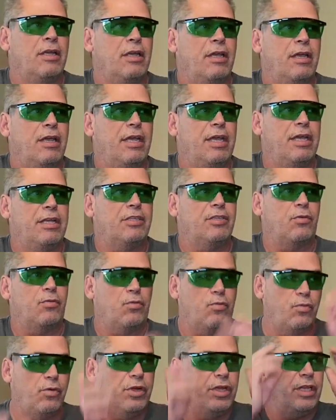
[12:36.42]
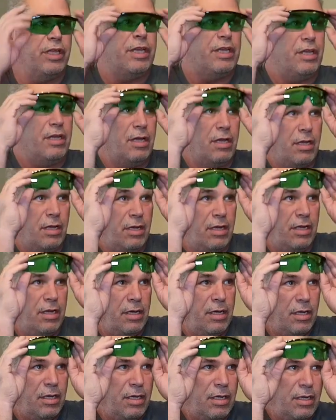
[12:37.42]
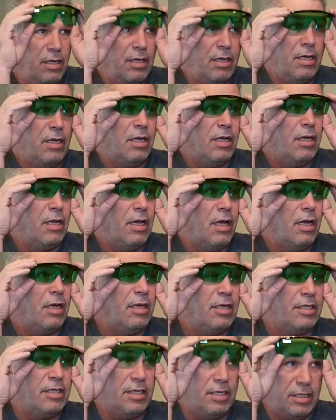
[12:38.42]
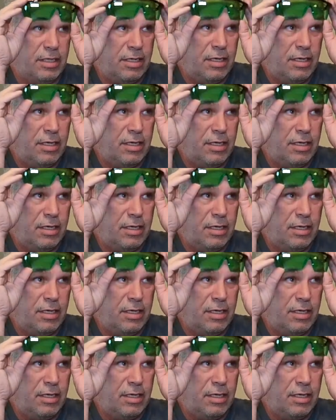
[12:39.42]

it's really, it's